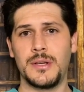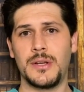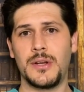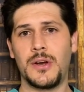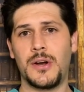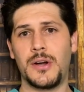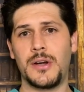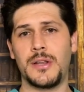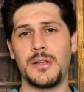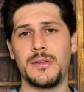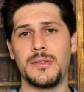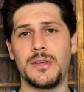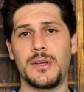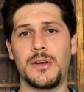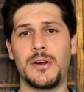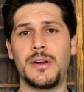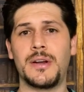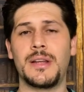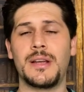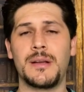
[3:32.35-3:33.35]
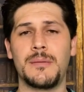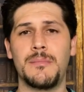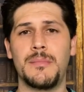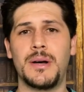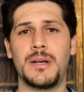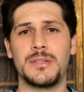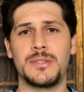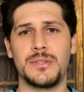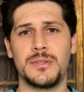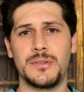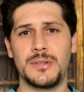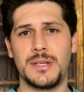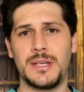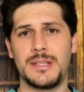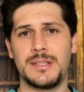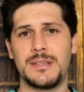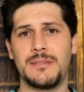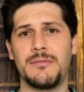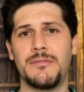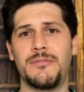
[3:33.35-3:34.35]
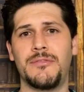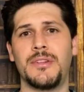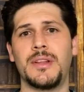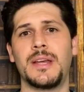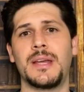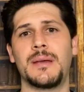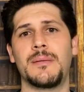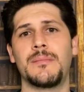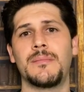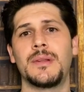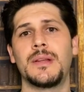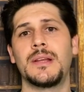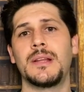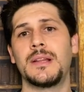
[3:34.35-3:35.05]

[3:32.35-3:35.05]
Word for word: cardium, the cardiac muscle gets inflamed,